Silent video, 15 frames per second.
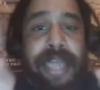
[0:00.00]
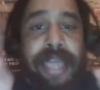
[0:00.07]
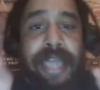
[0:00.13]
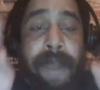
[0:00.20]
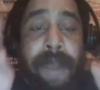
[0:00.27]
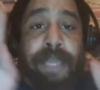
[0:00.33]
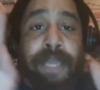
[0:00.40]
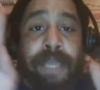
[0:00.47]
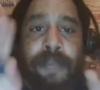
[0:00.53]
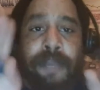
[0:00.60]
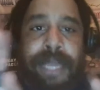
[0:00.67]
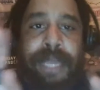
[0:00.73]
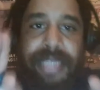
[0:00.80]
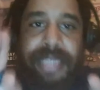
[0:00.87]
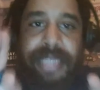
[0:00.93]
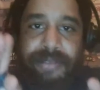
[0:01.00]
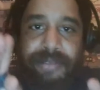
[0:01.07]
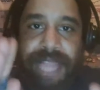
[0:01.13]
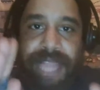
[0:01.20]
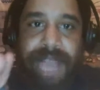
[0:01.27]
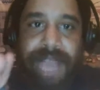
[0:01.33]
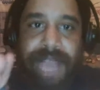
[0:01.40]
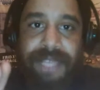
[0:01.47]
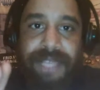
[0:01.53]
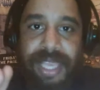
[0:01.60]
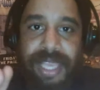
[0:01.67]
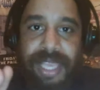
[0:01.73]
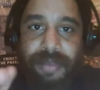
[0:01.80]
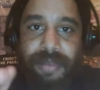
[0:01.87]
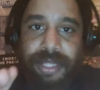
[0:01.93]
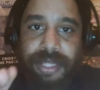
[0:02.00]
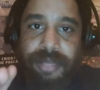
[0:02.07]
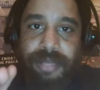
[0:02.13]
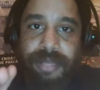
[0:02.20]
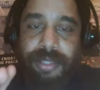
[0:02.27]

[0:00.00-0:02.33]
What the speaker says: I'm gonna play devil's advocate with you a